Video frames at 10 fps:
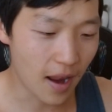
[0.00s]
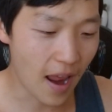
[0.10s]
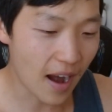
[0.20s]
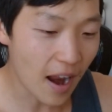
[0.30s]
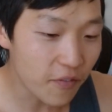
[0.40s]

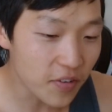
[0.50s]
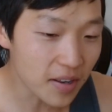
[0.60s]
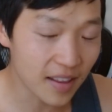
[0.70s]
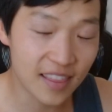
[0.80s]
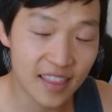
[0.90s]
and I feel
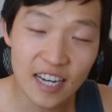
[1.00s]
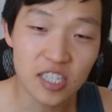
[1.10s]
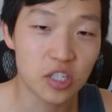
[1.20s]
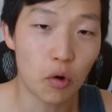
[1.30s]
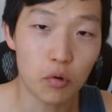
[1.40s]
like they
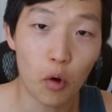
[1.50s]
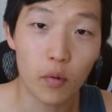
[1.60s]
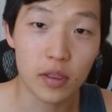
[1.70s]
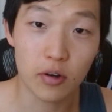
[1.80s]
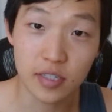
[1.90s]
just don't know
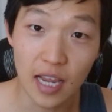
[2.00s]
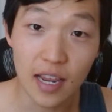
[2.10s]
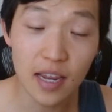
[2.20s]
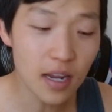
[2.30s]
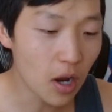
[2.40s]
what they're
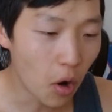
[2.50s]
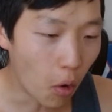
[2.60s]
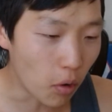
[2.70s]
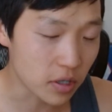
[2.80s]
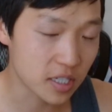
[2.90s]
saying,
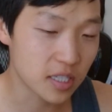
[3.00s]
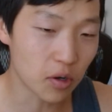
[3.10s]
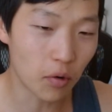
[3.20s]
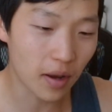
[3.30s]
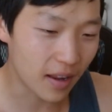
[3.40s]
or
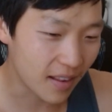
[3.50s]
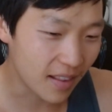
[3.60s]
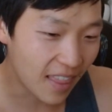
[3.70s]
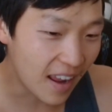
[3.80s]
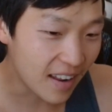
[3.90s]
like
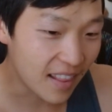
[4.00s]
they